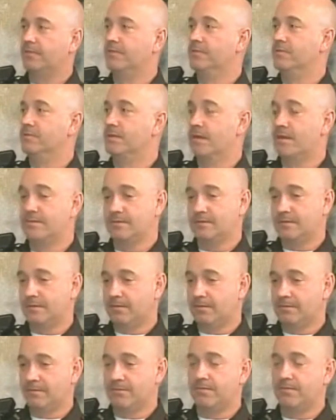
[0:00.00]
to address,
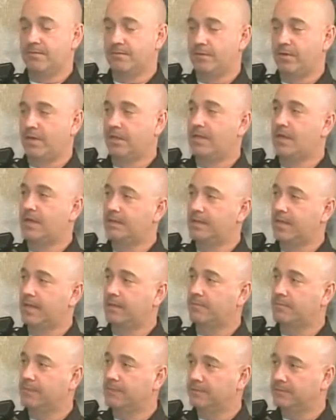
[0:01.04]
feel free to contact me.